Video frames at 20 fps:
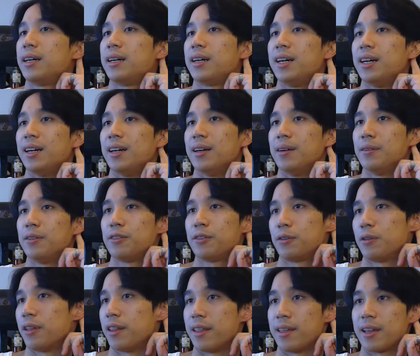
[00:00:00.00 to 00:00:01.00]
so
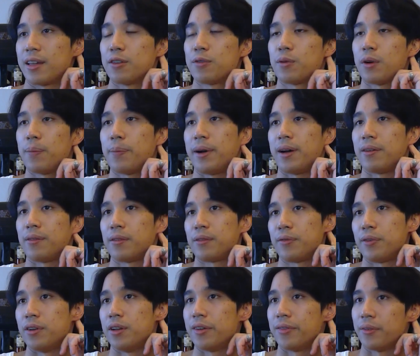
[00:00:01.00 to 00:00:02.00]
that they can swap out
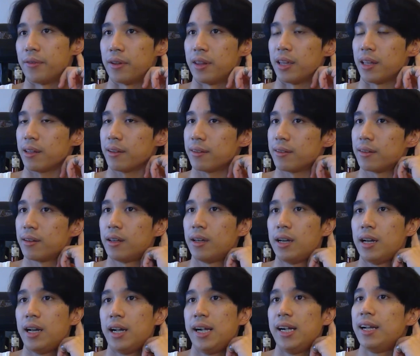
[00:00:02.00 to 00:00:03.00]
for different things.
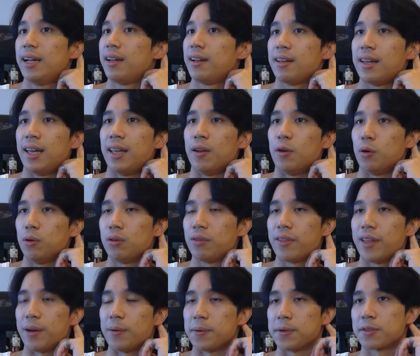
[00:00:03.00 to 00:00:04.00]
And all of
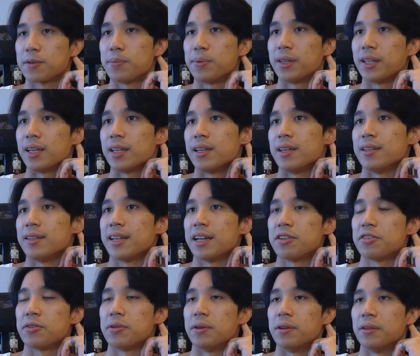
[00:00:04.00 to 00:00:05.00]
that was completely
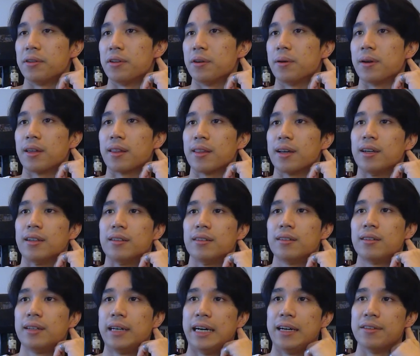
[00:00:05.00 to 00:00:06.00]
intentional, knowing that
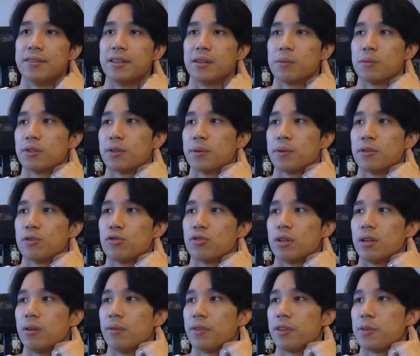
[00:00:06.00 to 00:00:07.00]
housing was going to
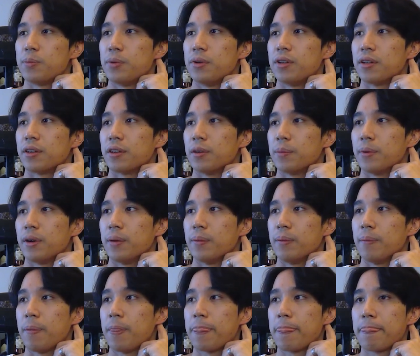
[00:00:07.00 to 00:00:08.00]
solve this particular
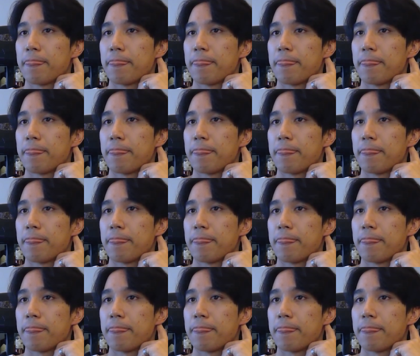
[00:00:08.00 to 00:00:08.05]
problem.